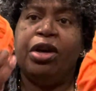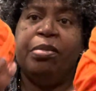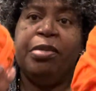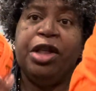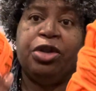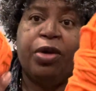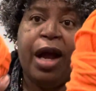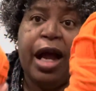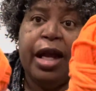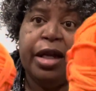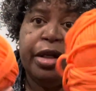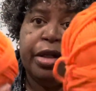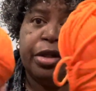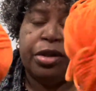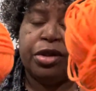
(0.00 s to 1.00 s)
be
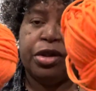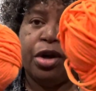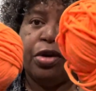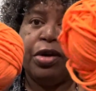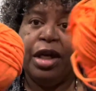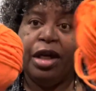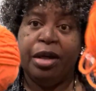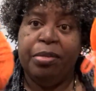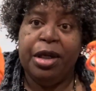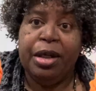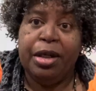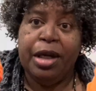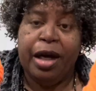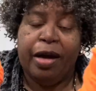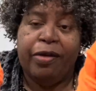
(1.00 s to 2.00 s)
triangular, so it'll be
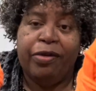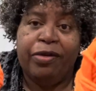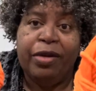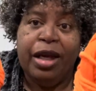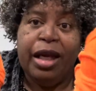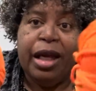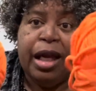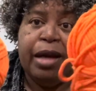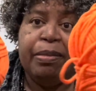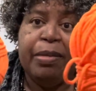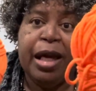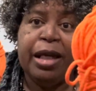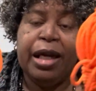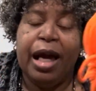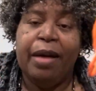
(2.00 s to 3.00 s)
enough. It
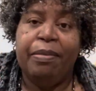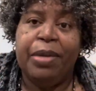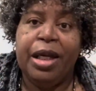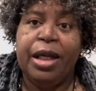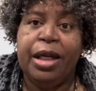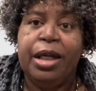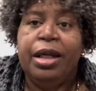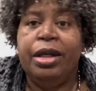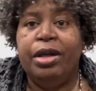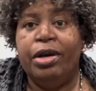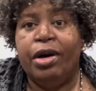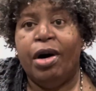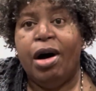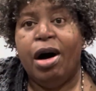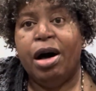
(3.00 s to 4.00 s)
may not be, you
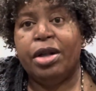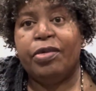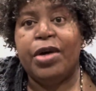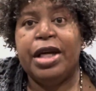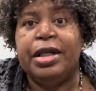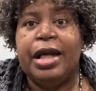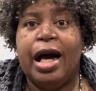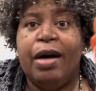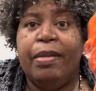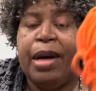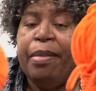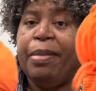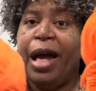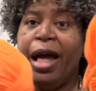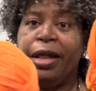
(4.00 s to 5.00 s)
know, all the way down my
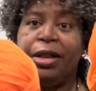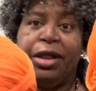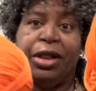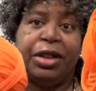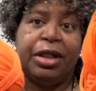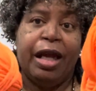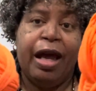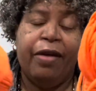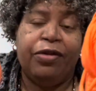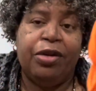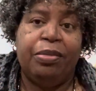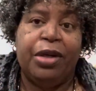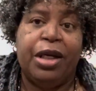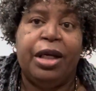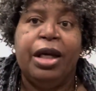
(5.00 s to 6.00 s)
back. Doesn't have to
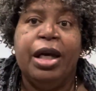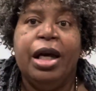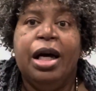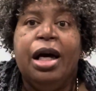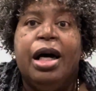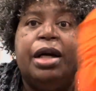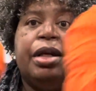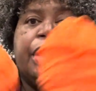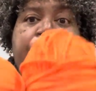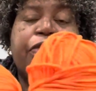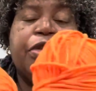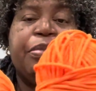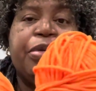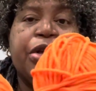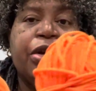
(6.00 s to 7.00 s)
be. Enough to
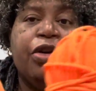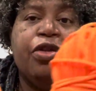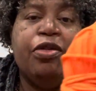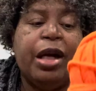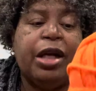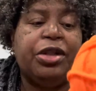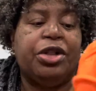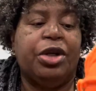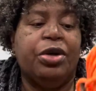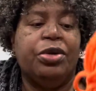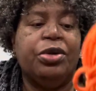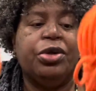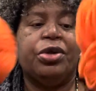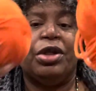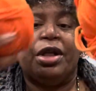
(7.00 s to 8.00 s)
put over
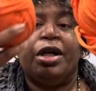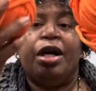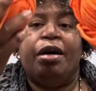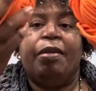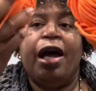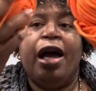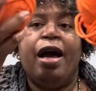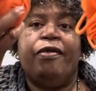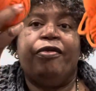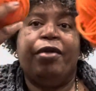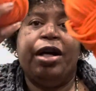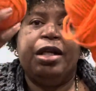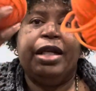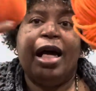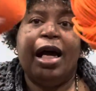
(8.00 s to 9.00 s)
shoulders and come
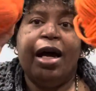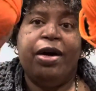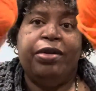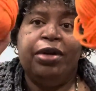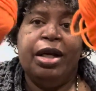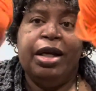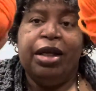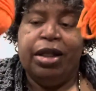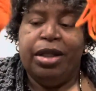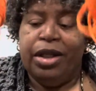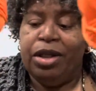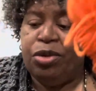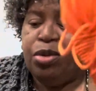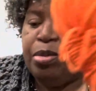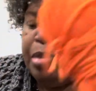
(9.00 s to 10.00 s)
halfway down.
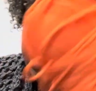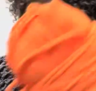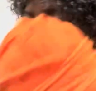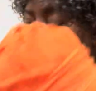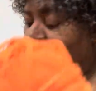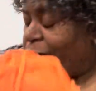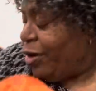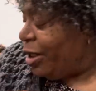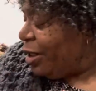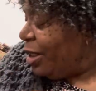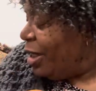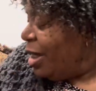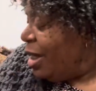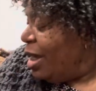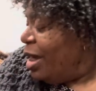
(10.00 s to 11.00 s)
This will be perfect.
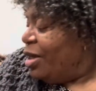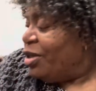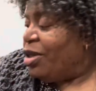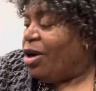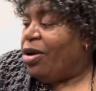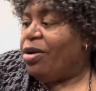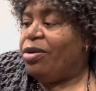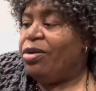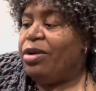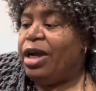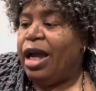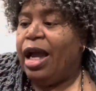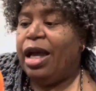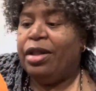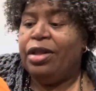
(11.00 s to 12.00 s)
So,
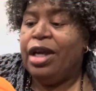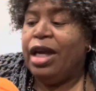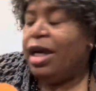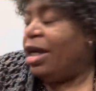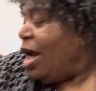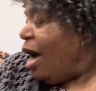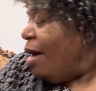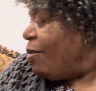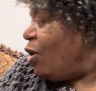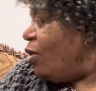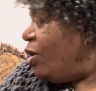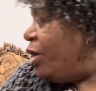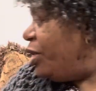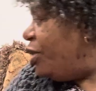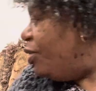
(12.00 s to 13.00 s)
and then I'm
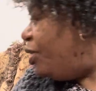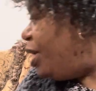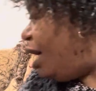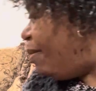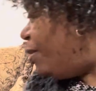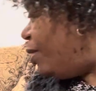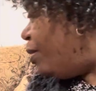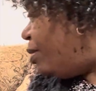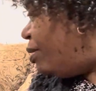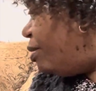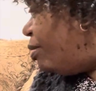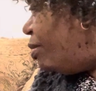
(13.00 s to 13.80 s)
going to double